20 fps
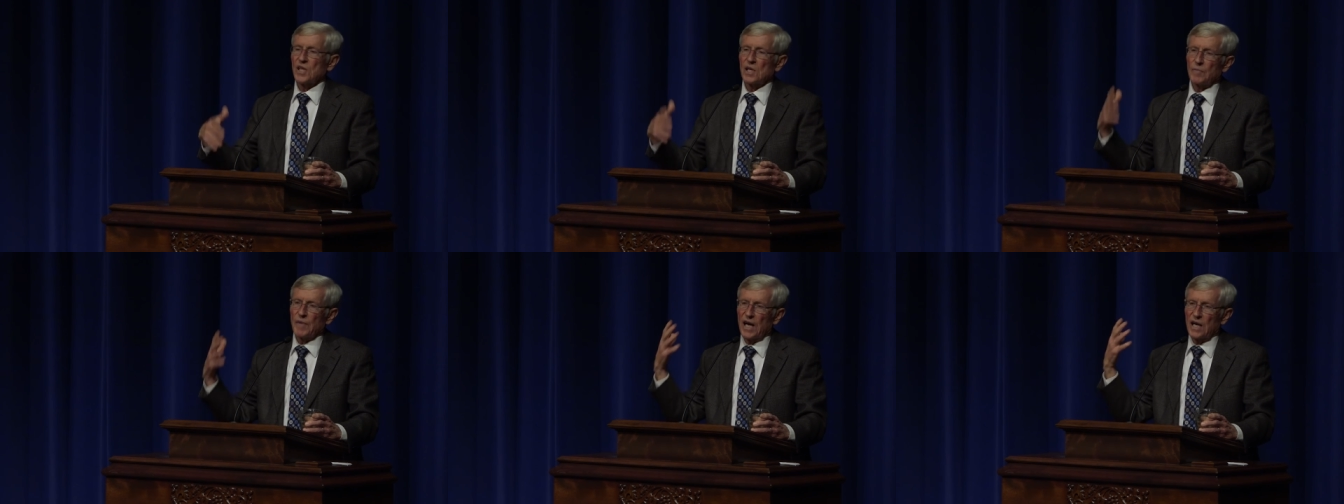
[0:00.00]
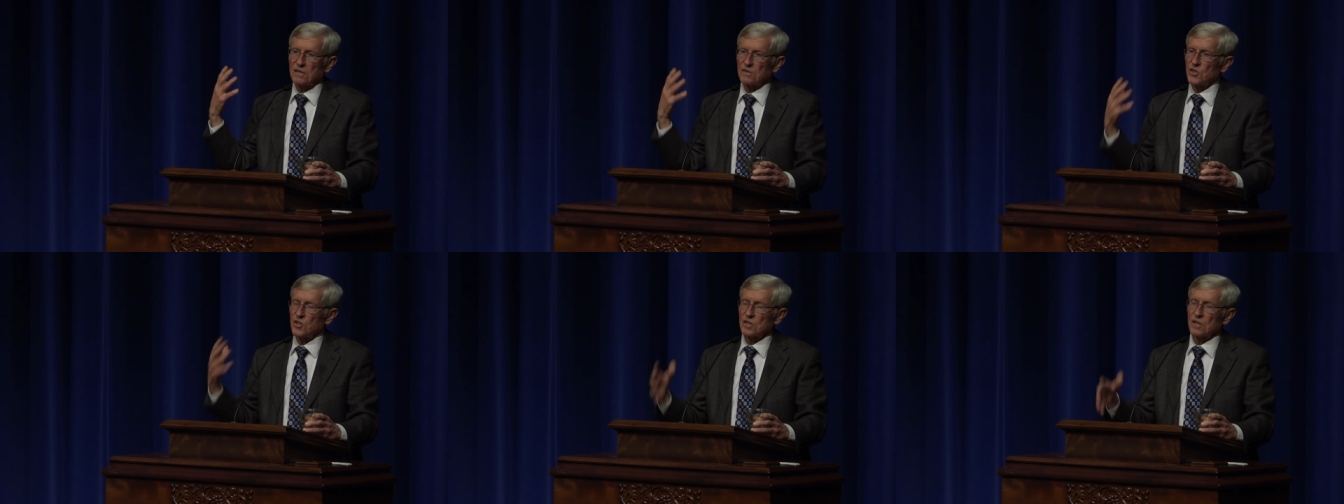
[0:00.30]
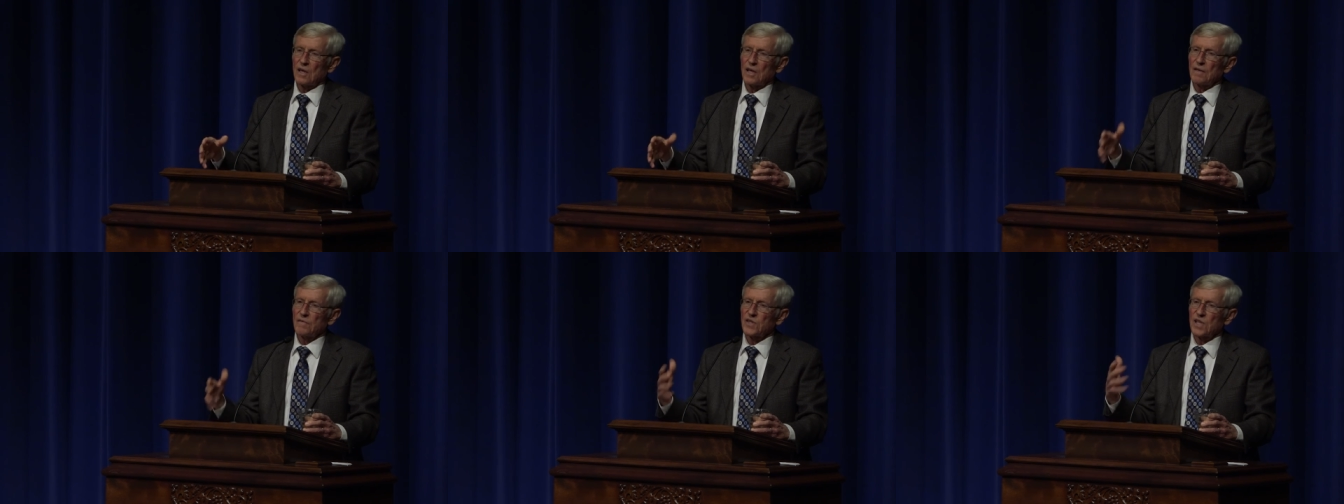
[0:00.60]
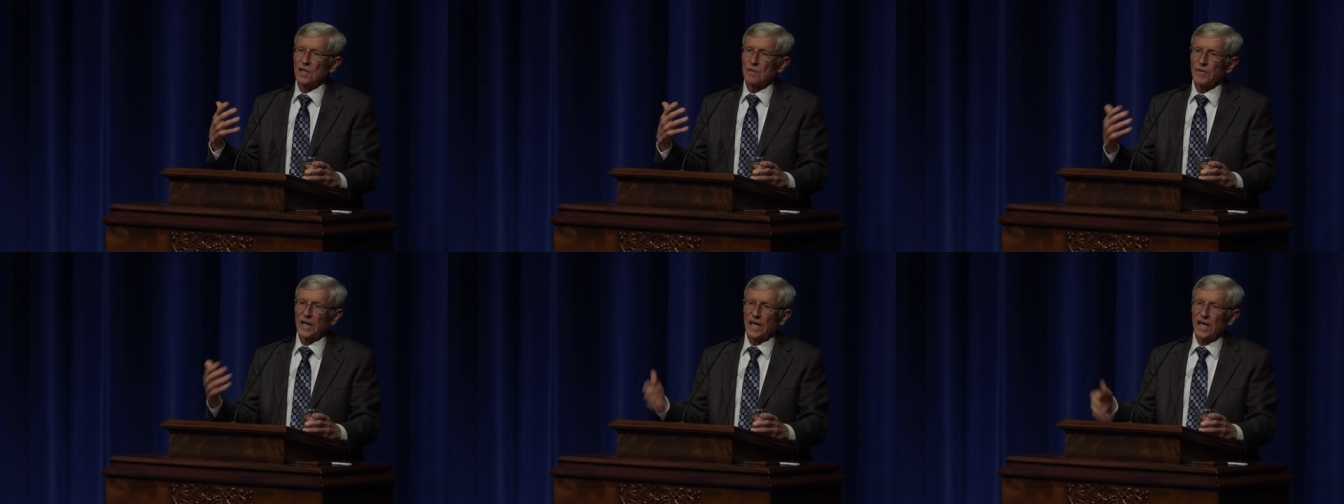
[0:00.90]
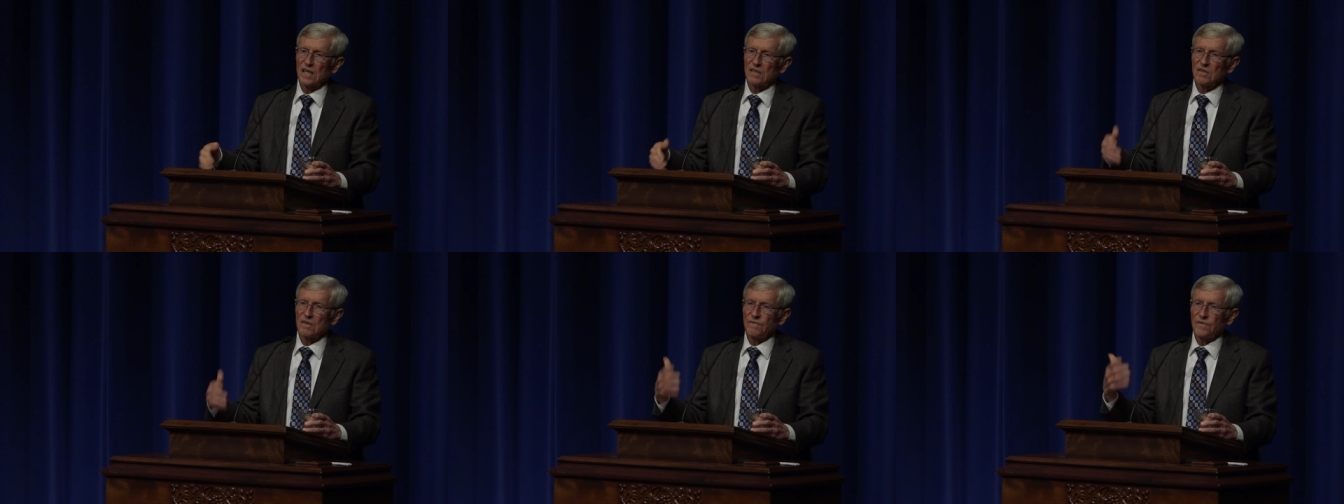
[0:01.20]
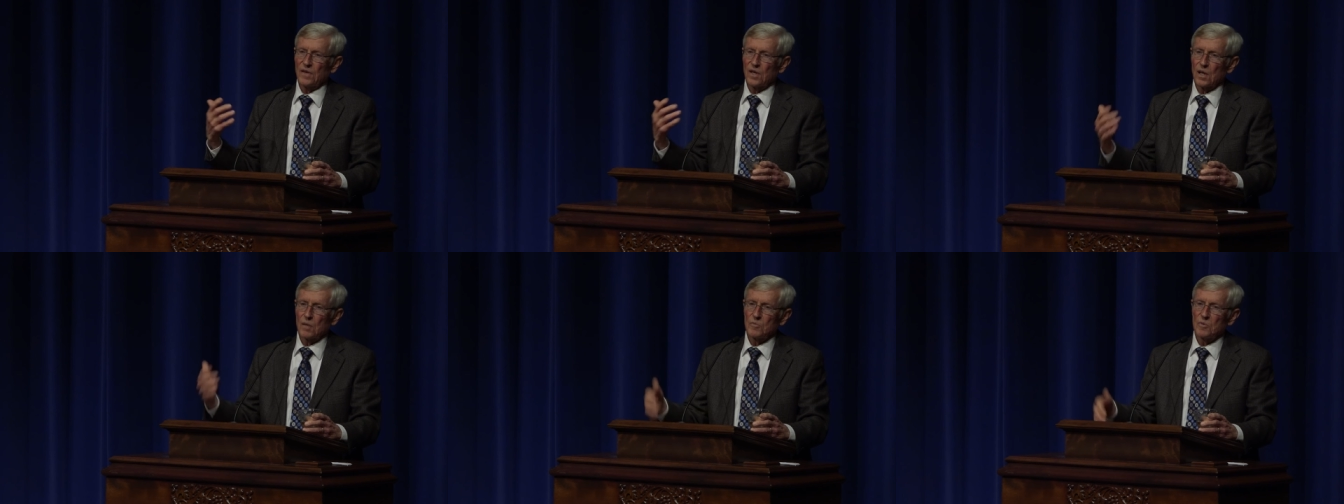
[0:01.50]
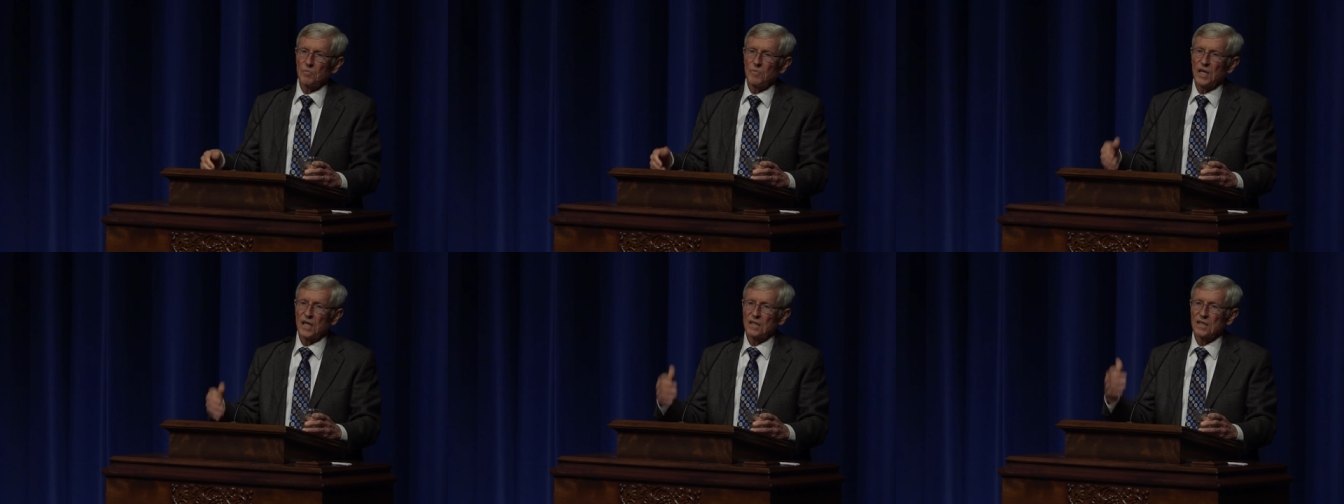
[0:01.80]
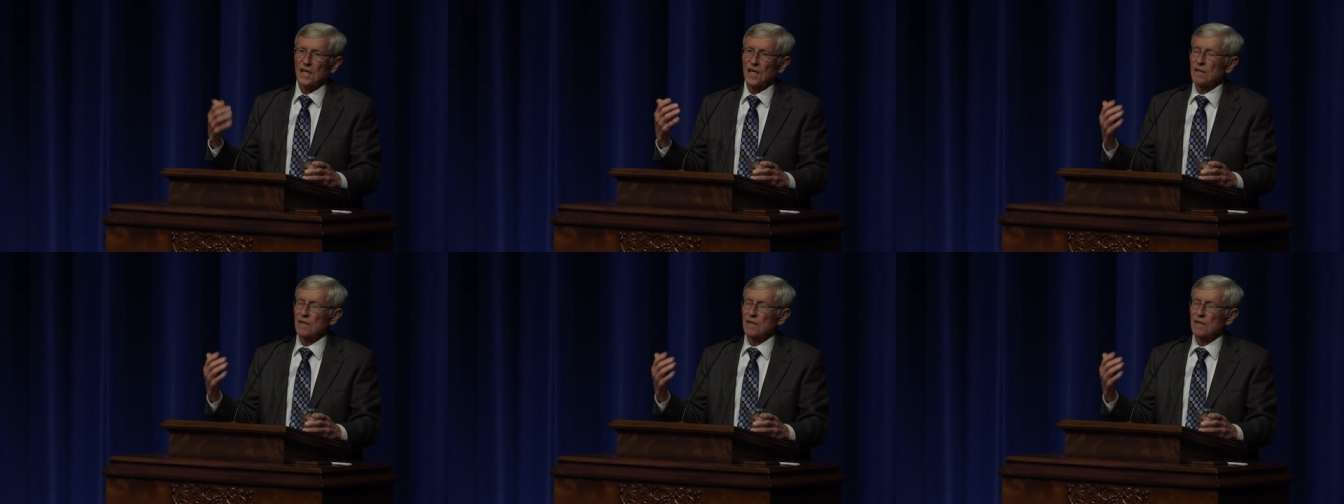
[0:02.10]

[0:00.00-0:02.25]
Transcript: come out and just love coming out the farm and being